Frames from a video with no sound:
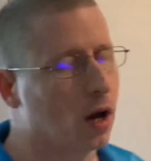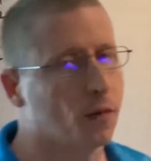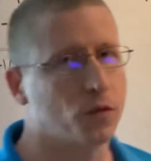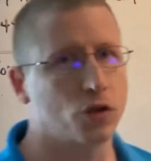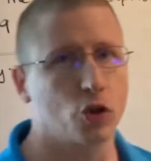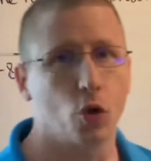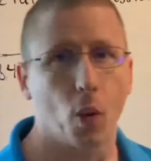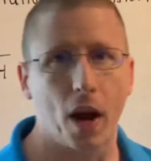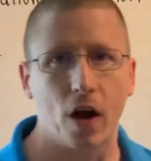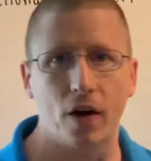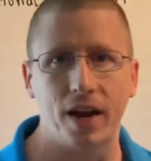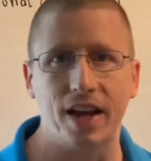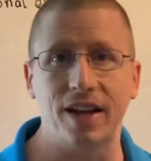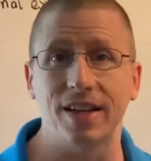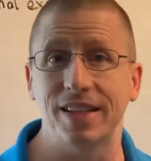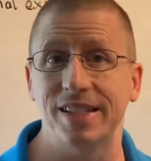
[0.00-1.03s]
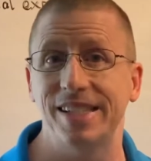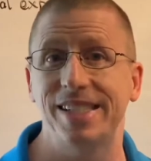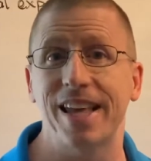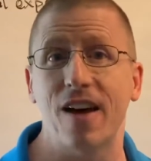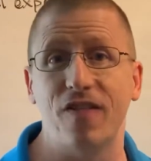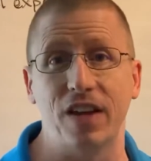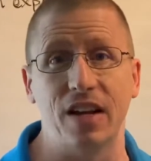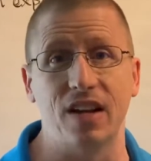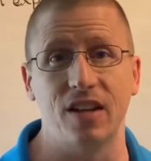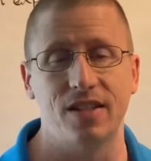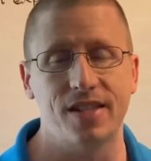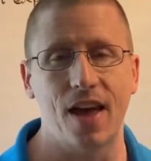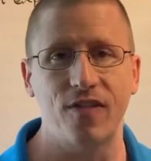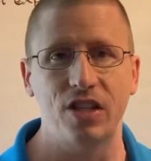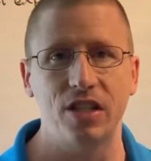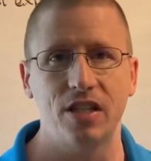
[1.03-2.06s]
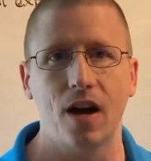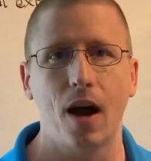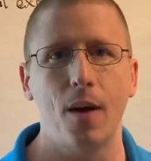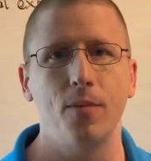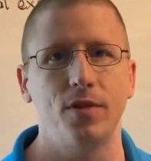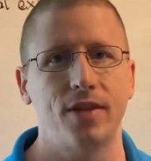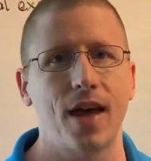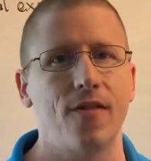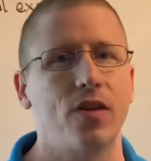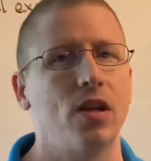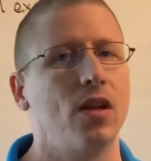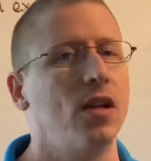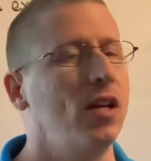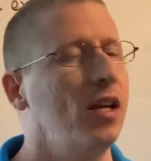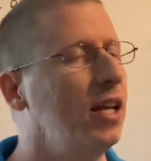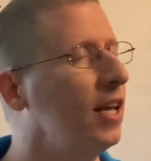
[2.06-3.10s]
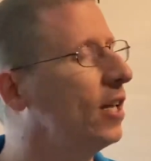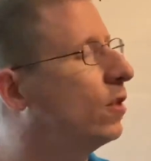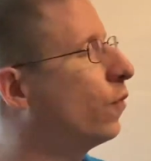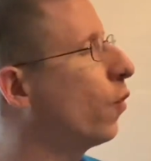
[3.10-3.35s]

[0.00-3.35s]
of squaring 7. 7 times 7 is